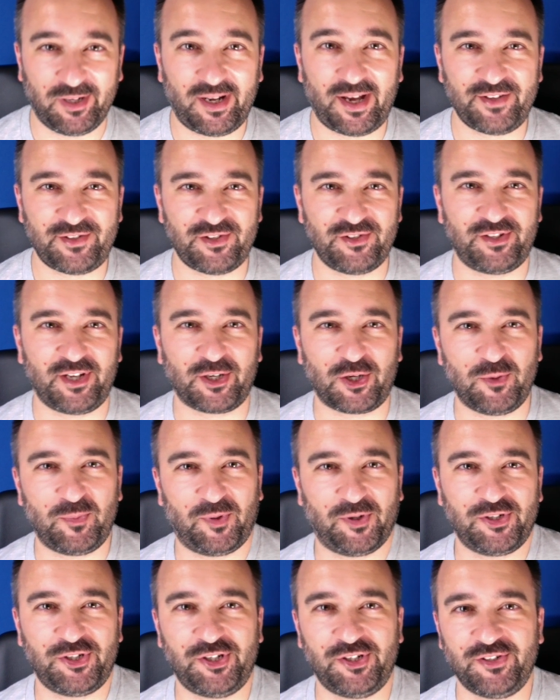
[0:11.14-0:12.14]
a licensed
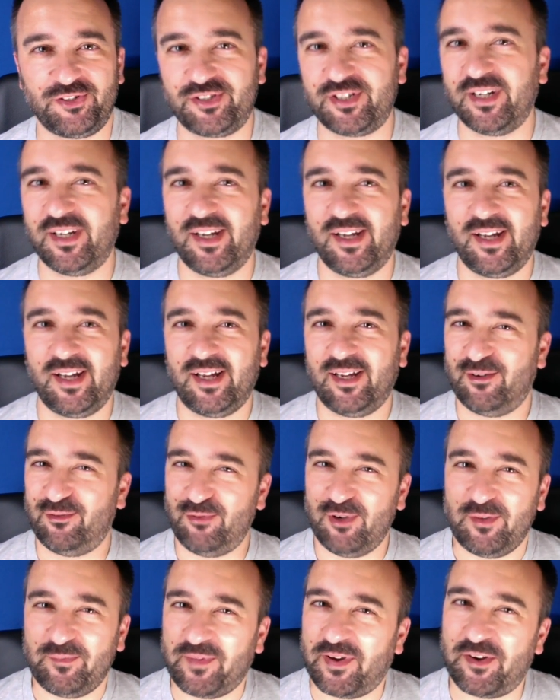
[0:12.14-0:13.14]
acupuncturist.
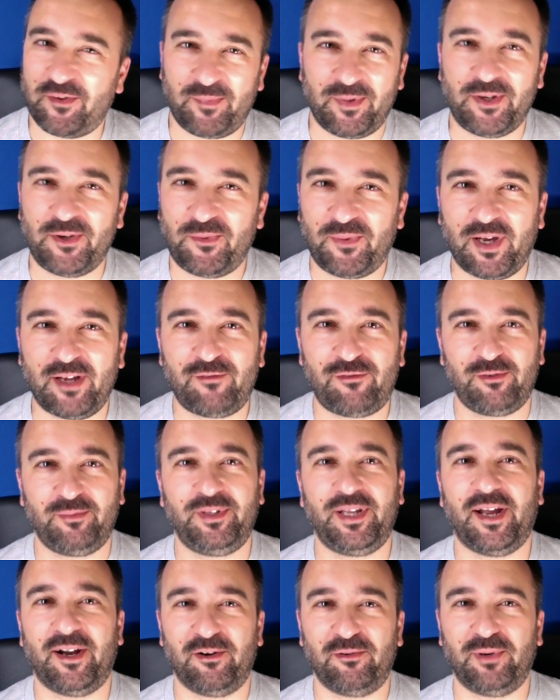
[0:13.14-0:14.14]
We might have been away from
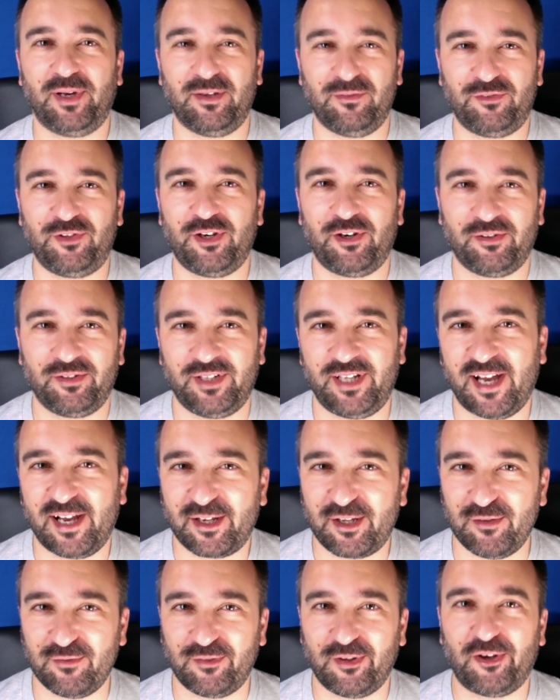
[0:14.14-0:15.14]
the airwaves here on the
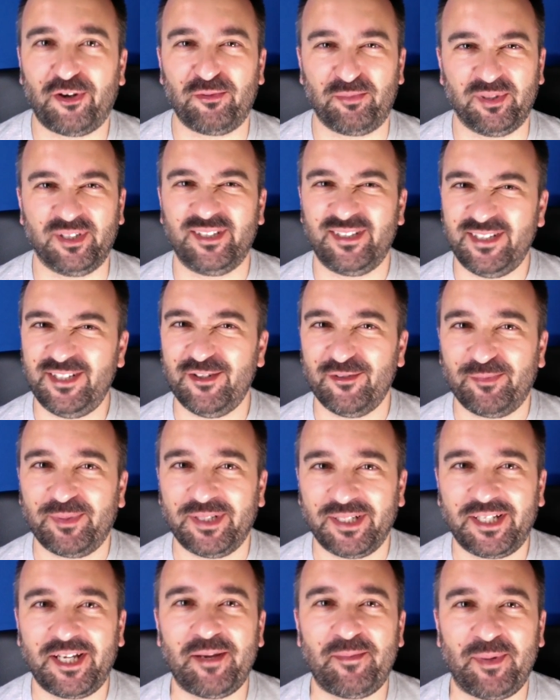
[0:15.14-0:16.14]
AcuVlog, but you've
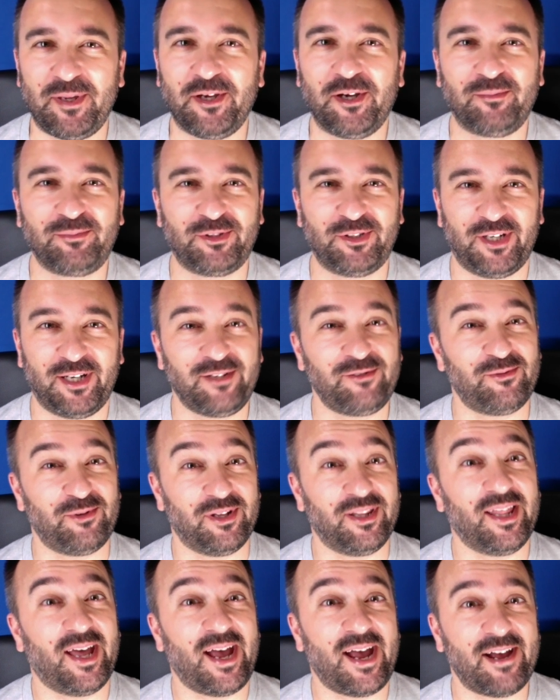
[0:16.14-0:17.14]
been keeping up to date
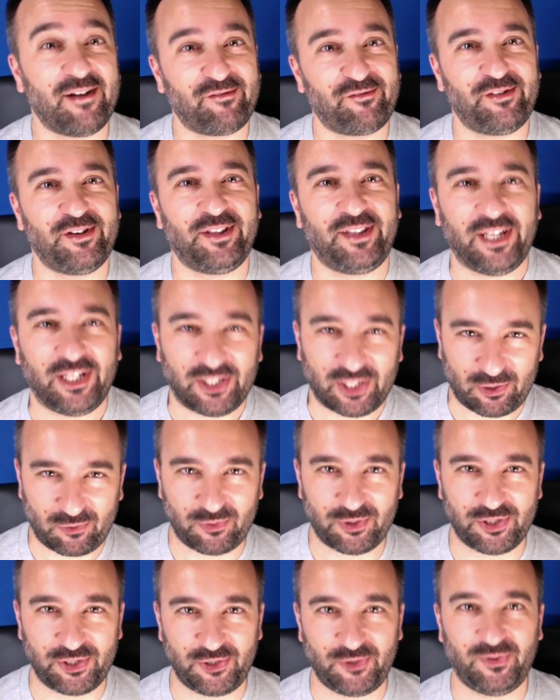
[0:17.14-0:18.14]
with everything that
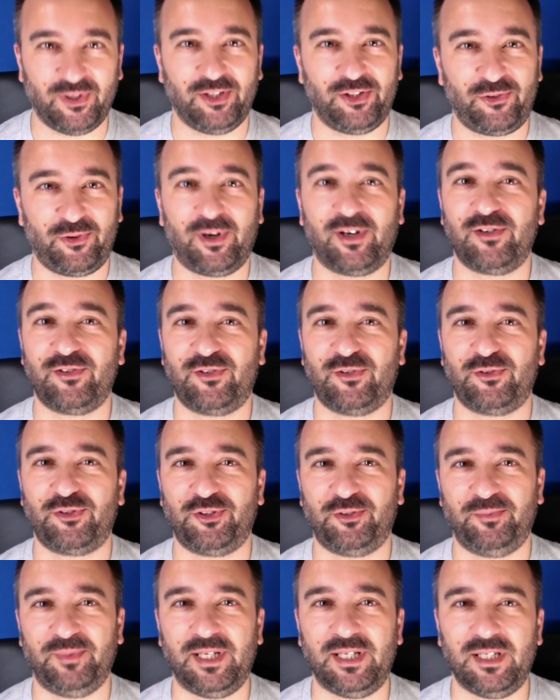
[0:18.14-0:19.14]
we're doing through our
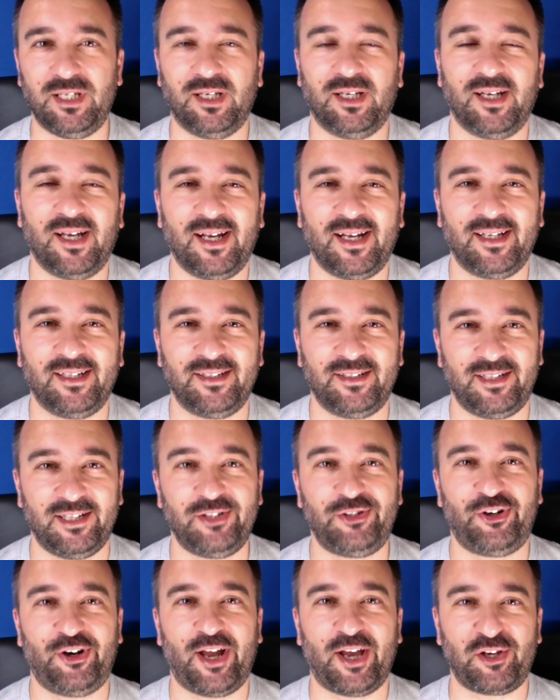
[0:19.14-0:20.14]
social media, and the
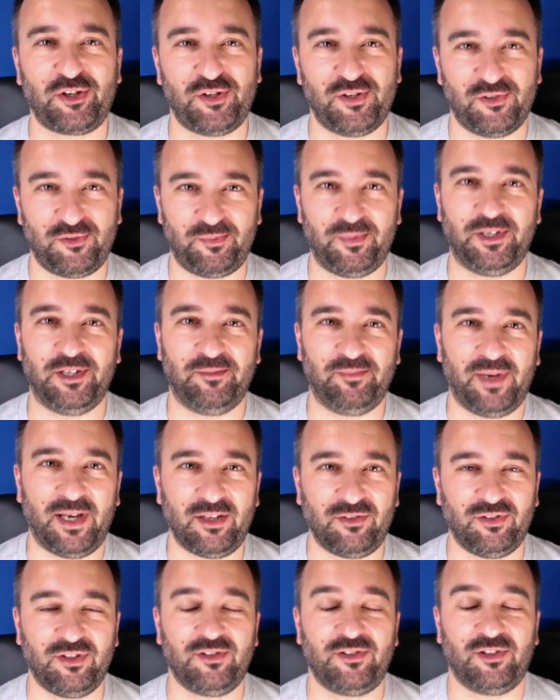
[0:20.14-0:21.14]
interaction has been
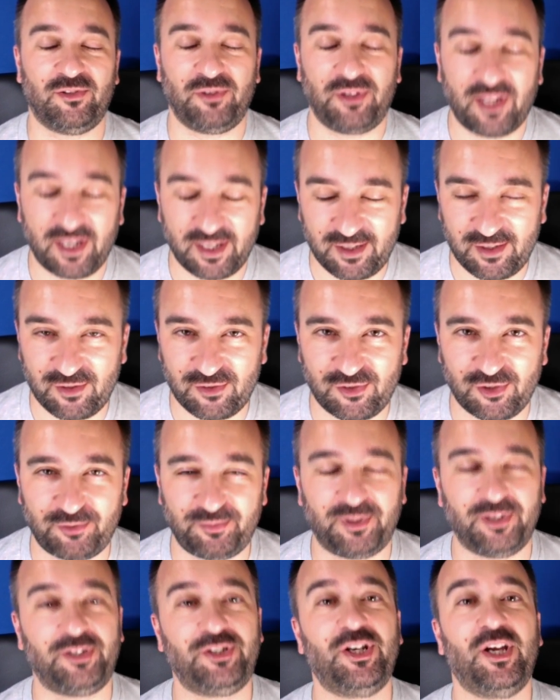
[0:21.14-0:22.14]
amazing, so thank you so
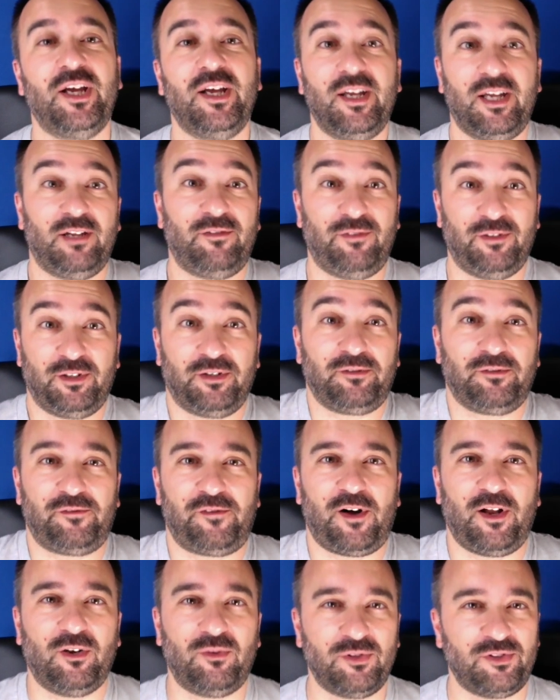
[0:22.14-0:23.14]
much. If you don't
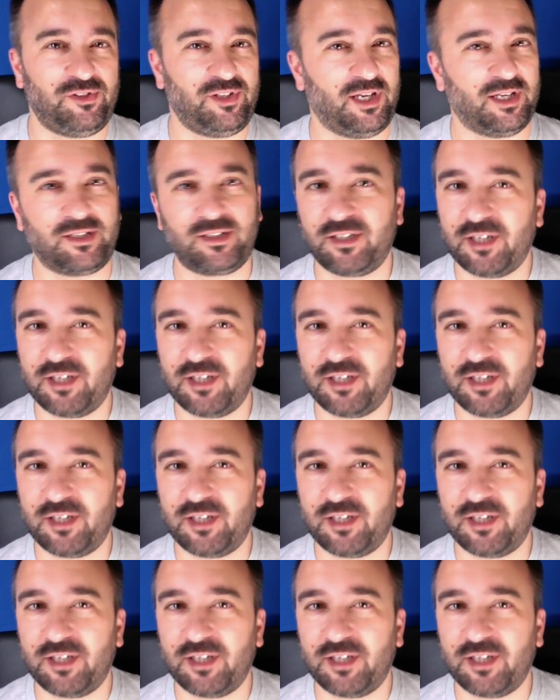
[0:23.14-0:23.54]
follow us yet,